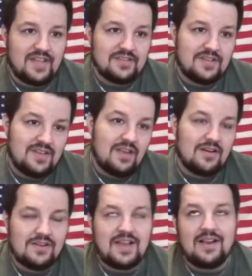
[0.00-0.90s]
and
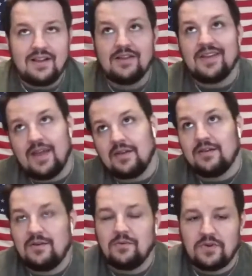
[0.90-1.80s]
you're kind of like, okay,
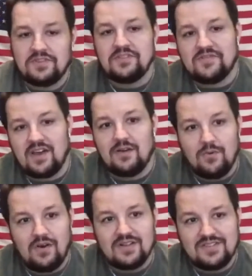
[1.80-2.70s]
once you've done it
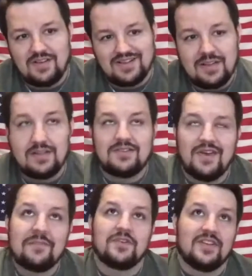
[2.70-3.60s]
once, you're like, do I
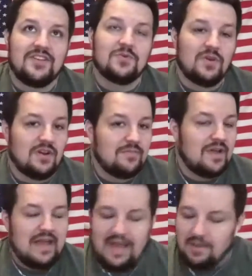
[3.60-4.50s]
have to go to each one of them?
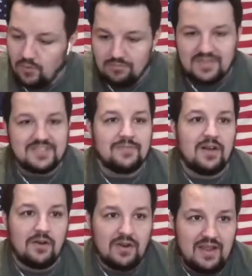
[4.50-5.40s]
I won't miss them.
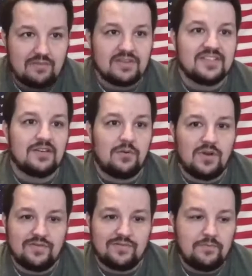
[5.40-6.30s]
I'll go to every single one of them.